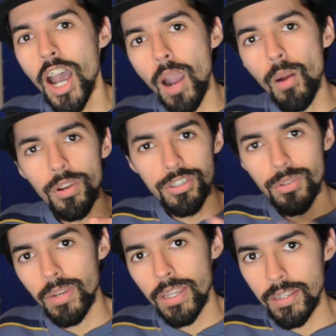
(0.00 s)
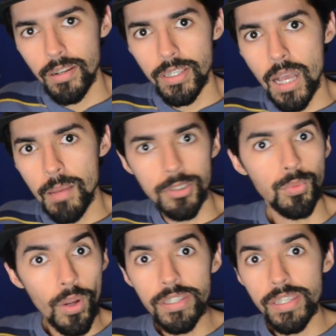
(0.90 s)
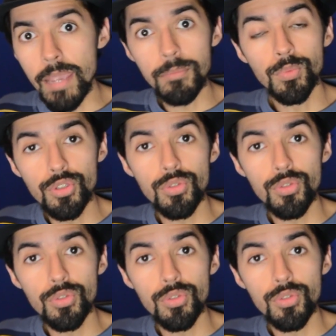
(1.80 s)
I want you to write down in the comments, what games would